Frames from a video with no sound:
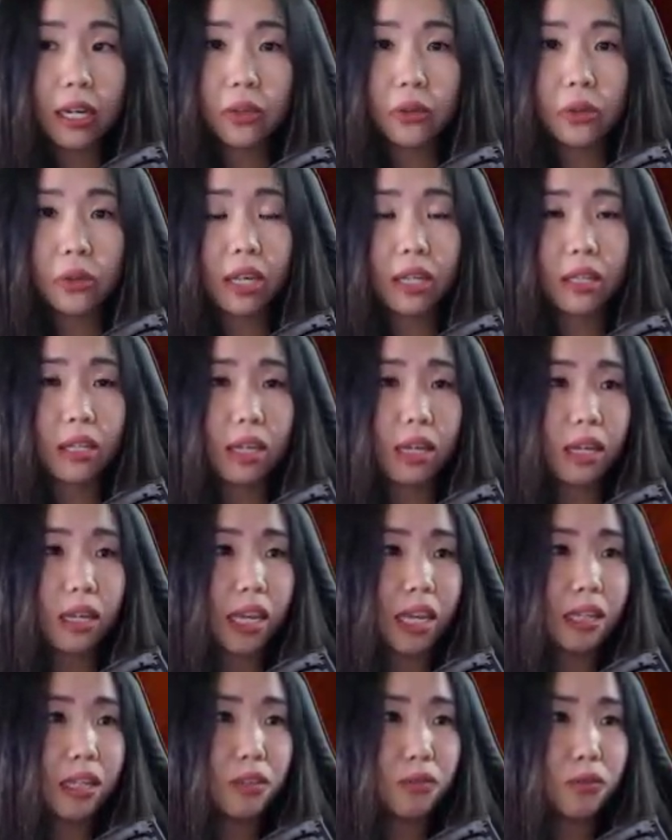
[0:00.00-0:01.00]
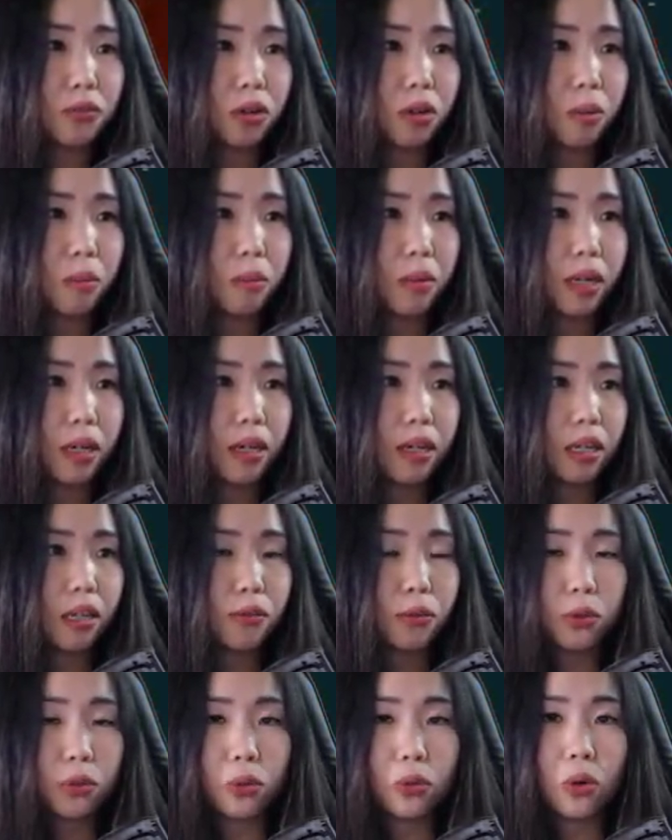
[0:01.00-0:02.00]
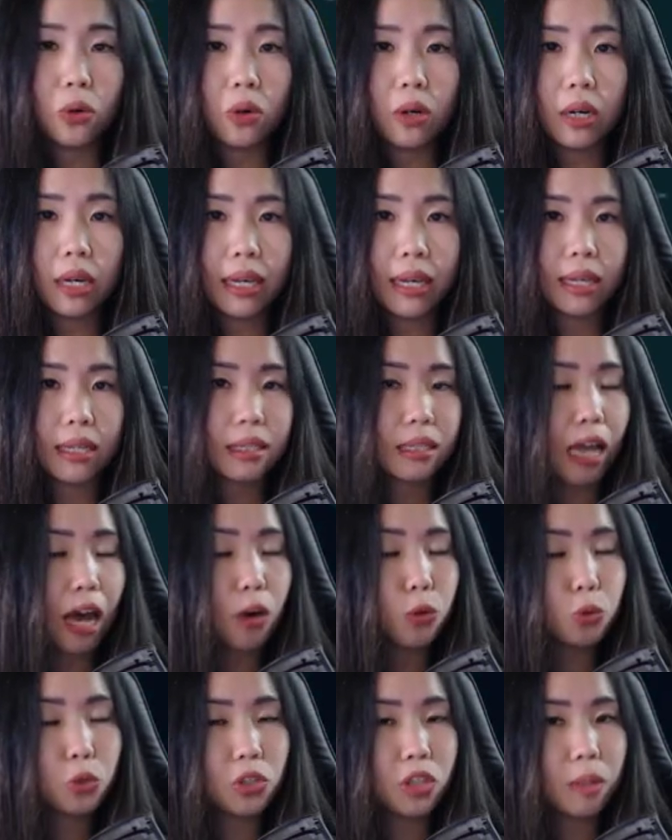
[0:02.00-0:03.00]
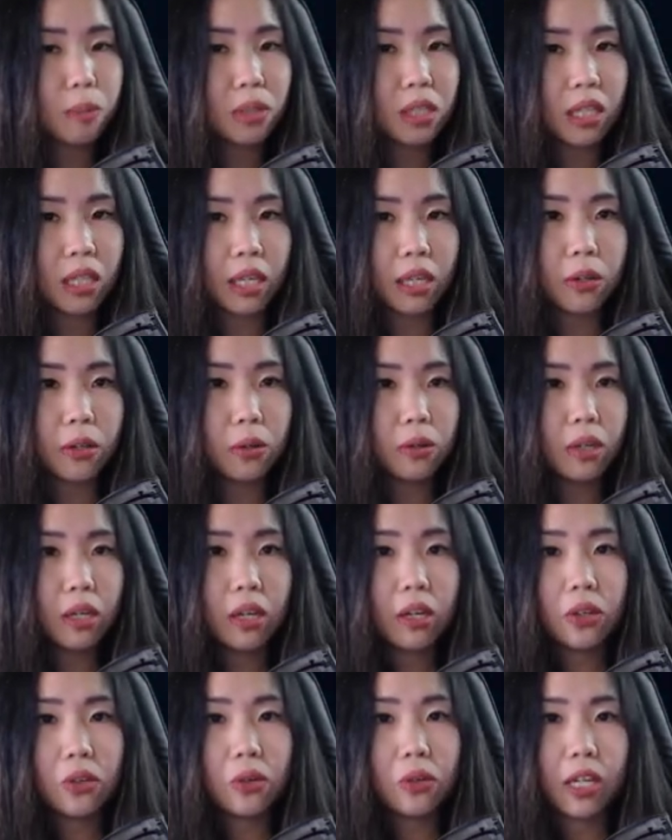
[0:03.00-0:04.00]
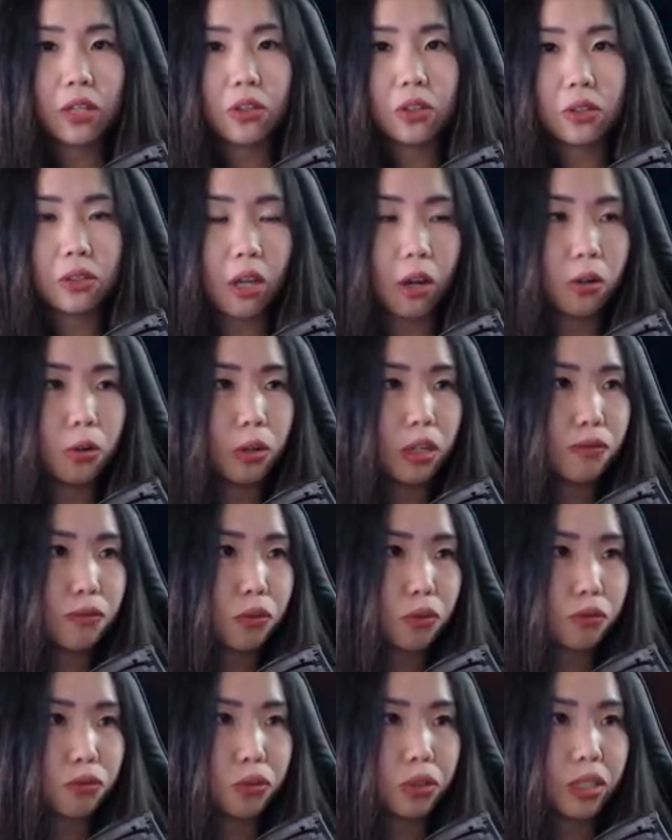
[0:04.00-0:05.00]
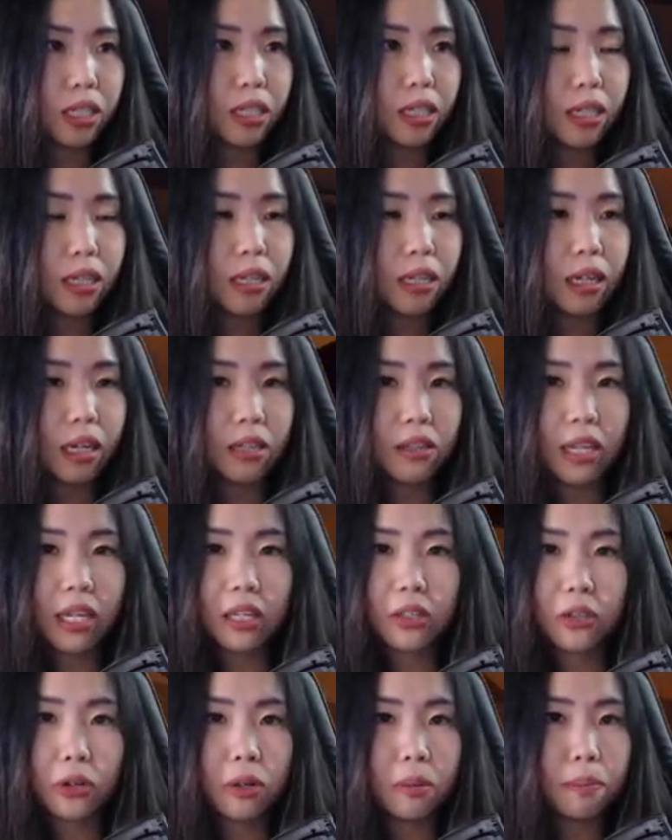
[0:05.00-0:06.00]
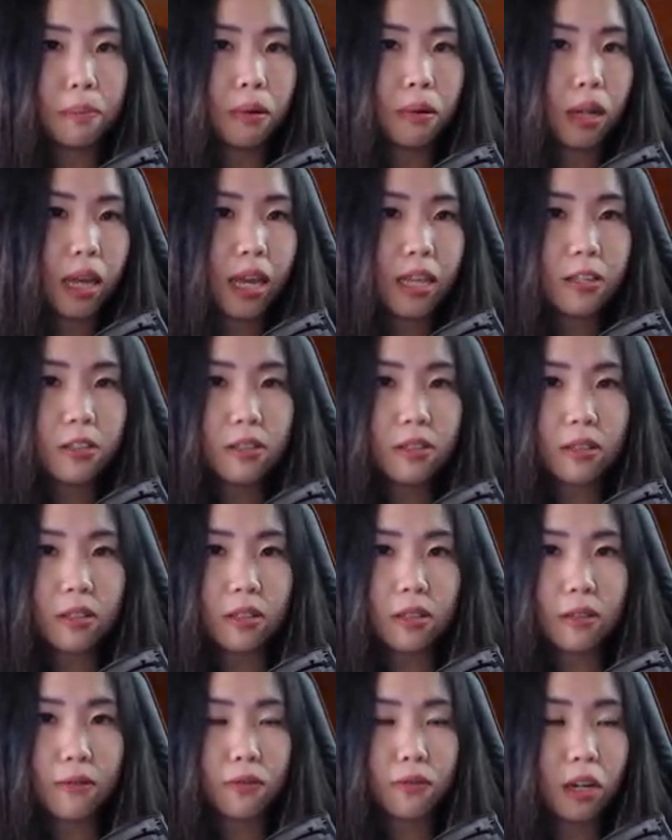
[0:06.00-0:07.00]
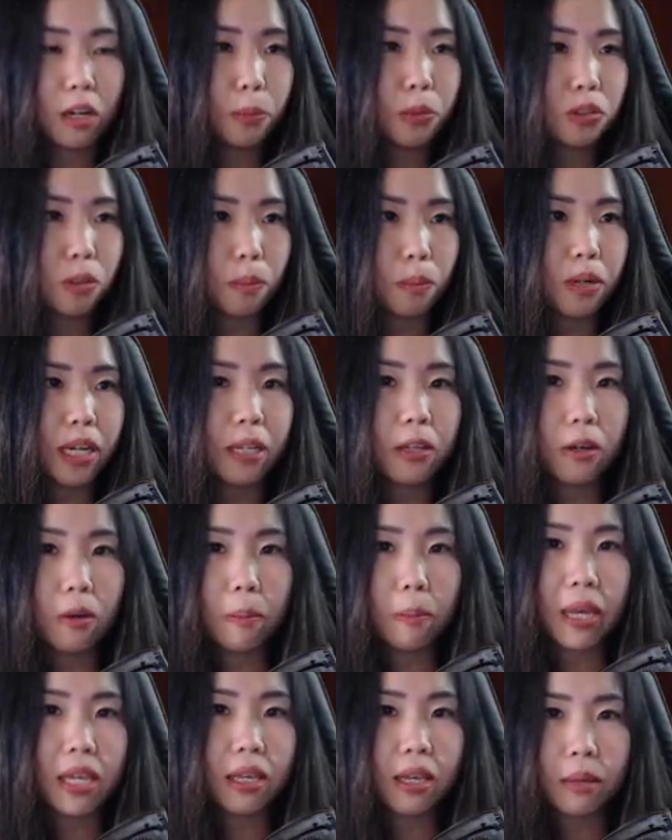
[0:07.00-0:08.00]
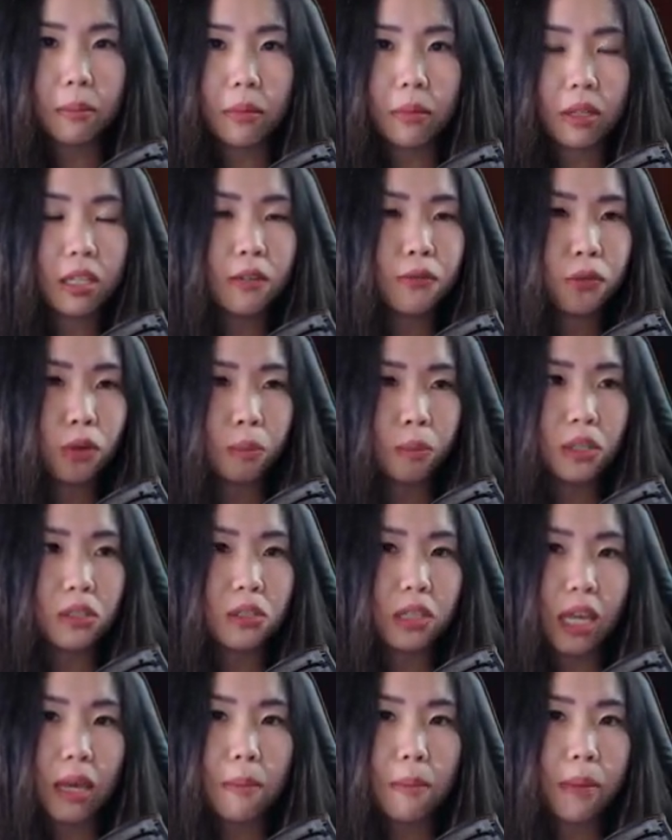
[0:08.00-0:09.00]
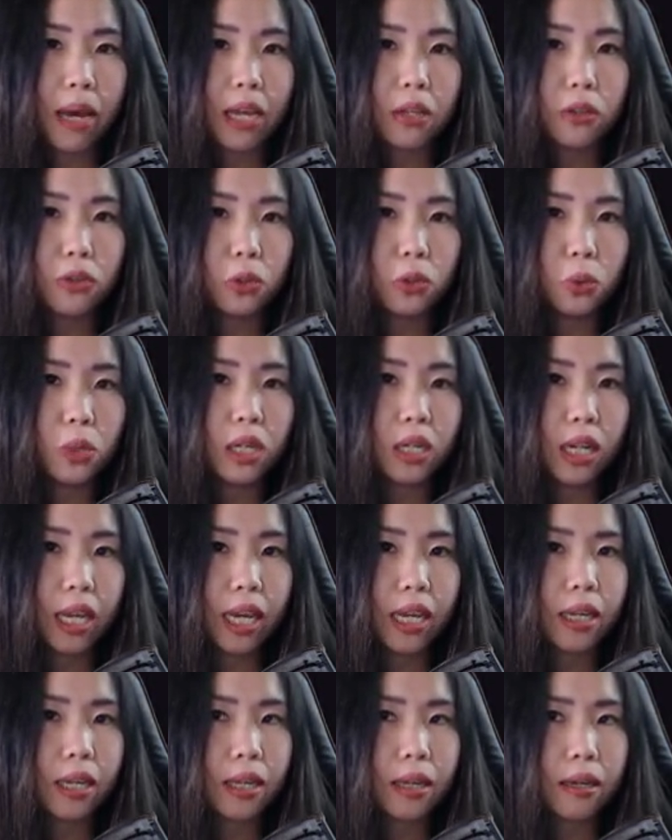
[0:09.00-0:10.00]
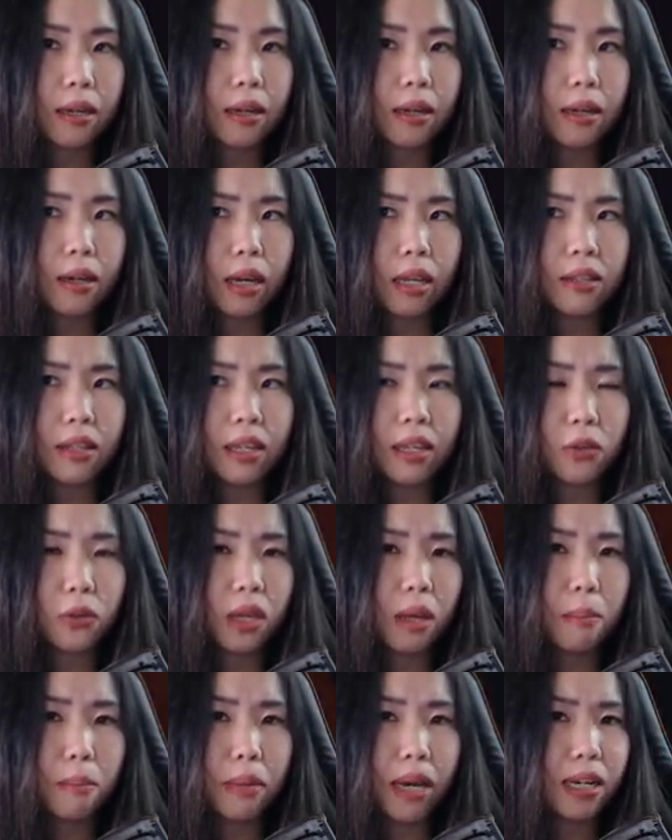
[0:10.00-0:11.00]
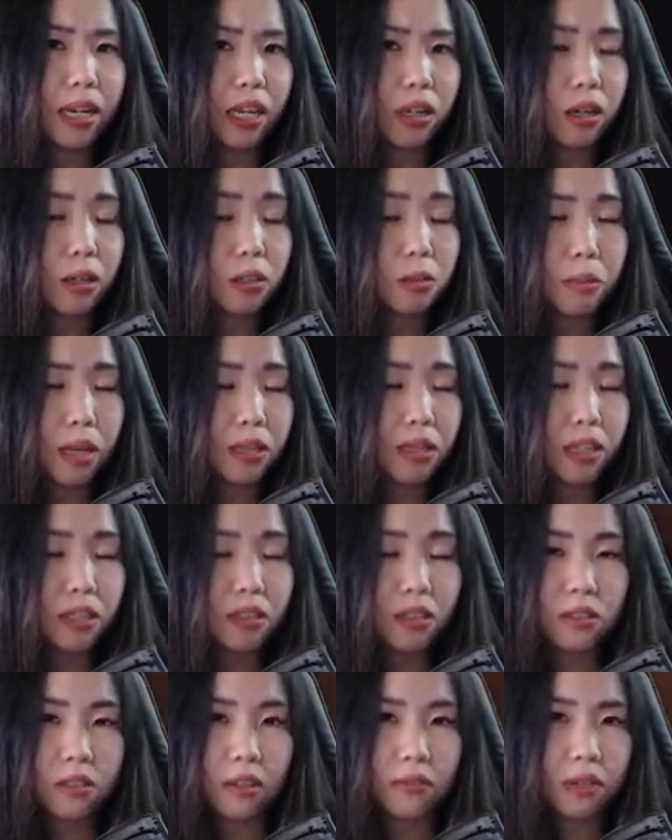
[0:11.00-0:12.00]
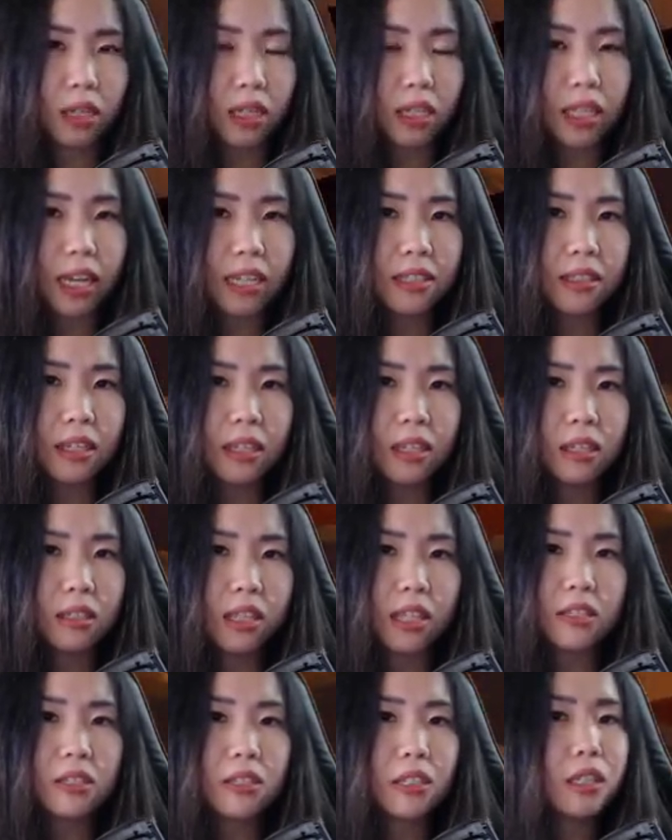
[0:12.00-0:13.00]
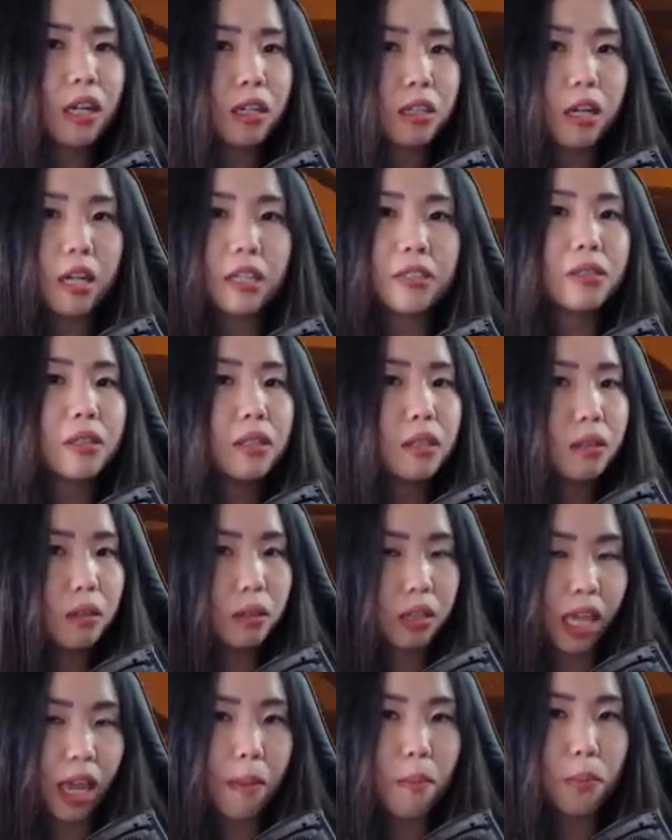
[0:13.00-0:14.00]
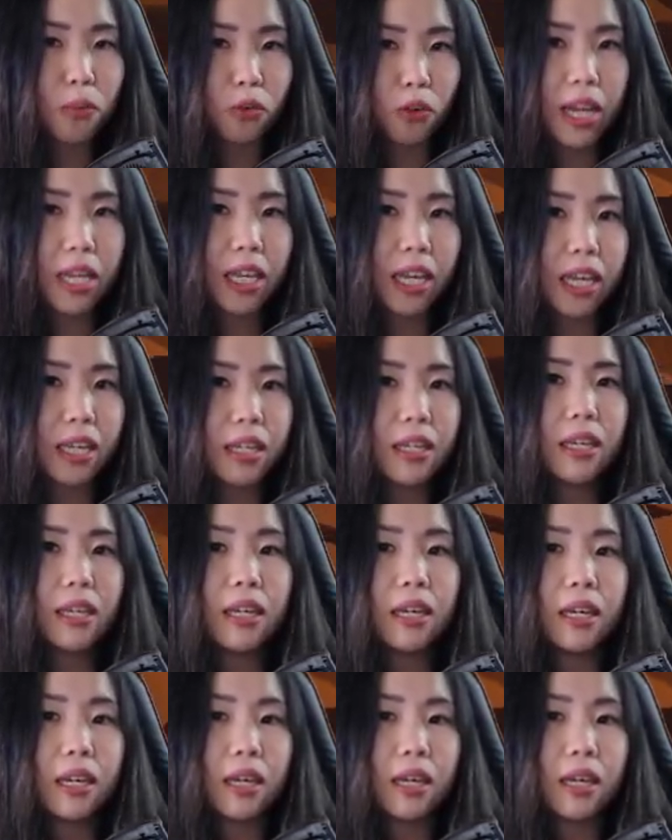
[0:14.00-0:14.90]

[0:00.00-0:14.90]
You can get it from, if you Google a Township Tale, you can just download it for free. I think their plans, the developers are planning on making money from this game by doing like, I think you can buy like cosmetics and stuff like that. Things that are not game breaking.